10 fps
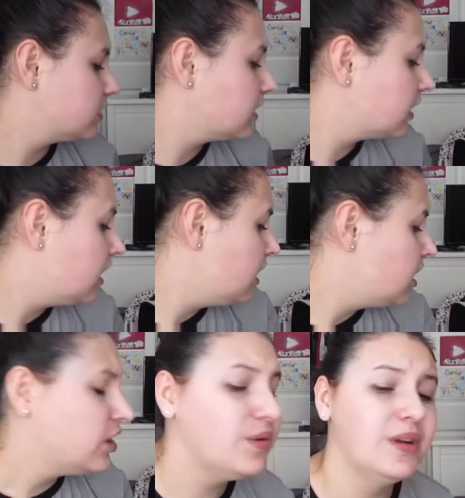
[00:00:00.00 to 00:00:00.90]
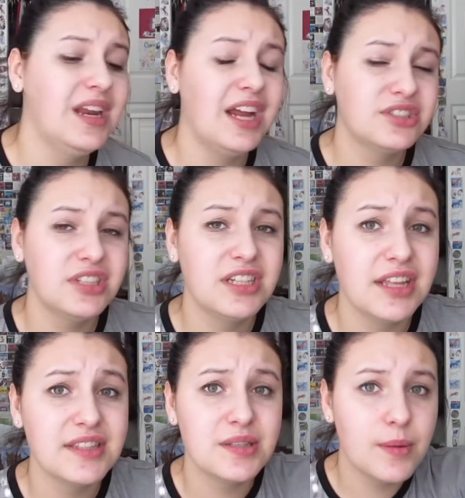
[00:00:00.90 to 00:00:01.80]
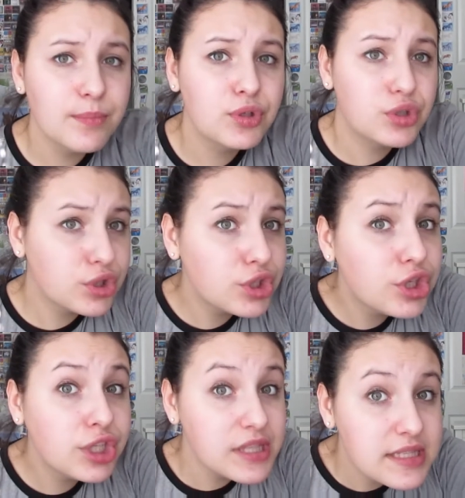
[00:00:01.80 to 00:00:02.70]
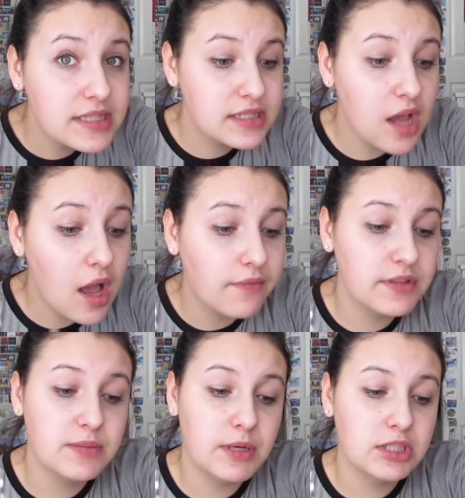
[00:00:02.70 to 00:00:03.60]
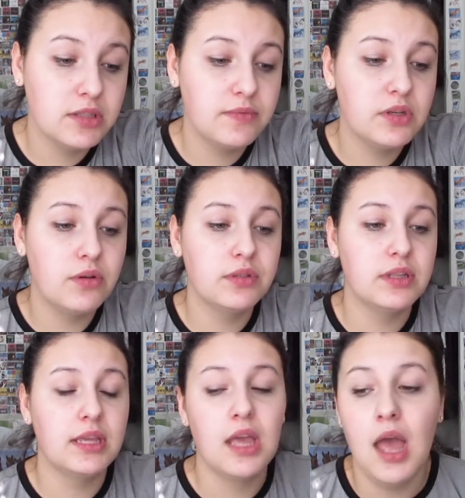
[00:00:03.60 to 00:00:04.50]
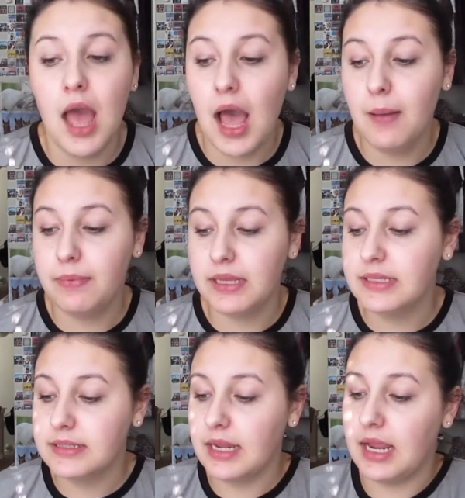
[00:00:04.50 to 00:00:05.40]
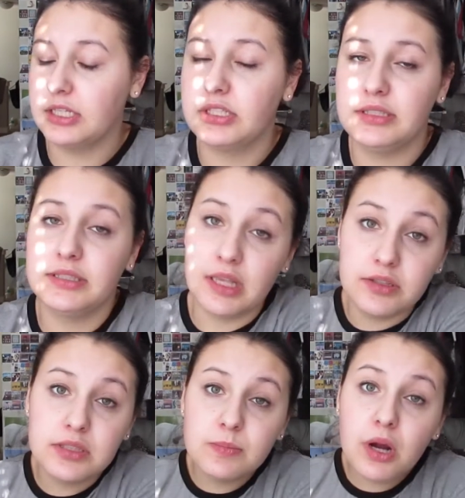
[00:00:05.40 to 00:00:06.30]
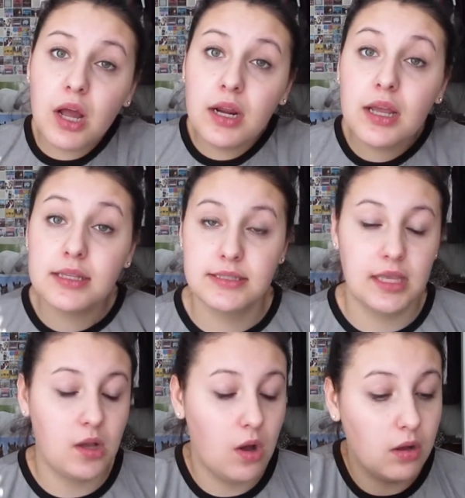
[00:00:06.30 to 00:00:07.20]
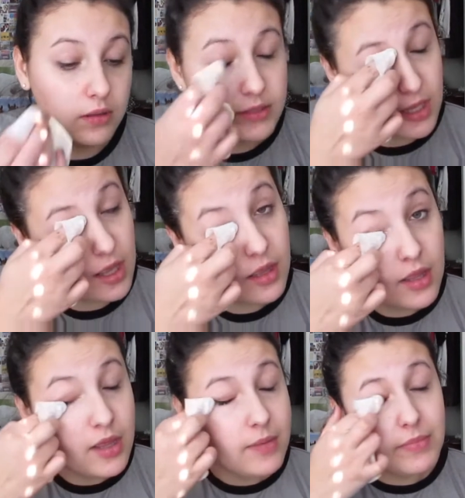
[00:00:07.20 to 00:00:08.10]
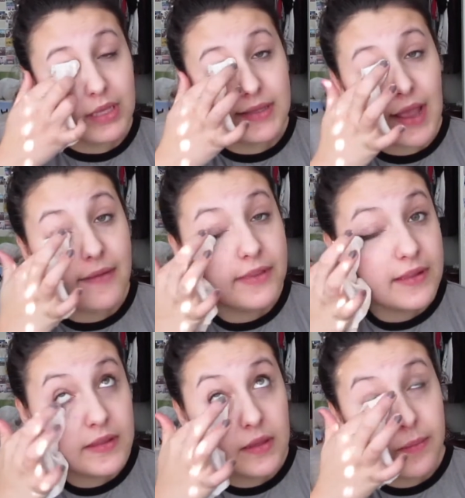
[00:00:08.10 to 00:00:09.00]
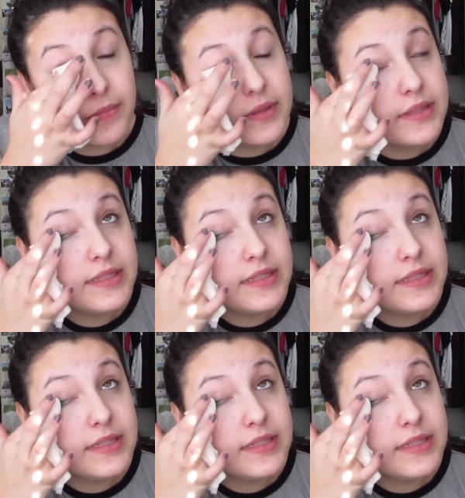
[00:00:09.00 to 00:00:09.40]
Like, you can actually get some good stuff, especially if you go to like a place that actually sells the products, like Ulta, because I've seen some